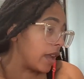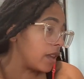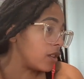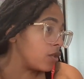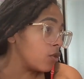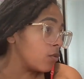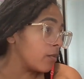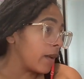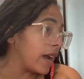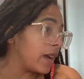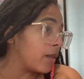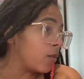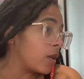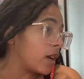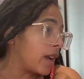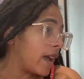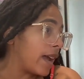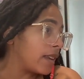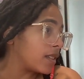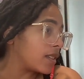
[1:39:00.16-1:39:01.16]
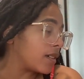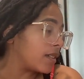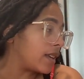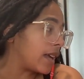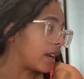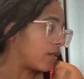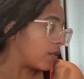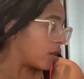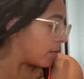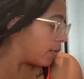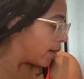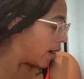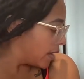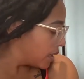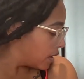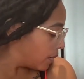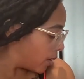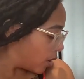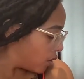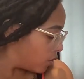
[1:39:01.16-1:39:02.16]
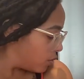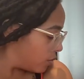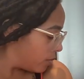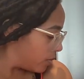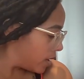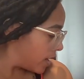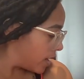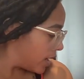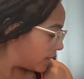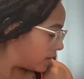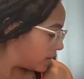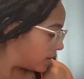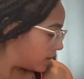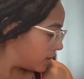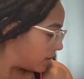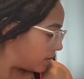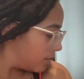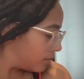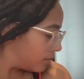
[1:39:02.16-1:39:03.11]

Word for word: but you might want to ask your daddy for a basketball hoop. Yes.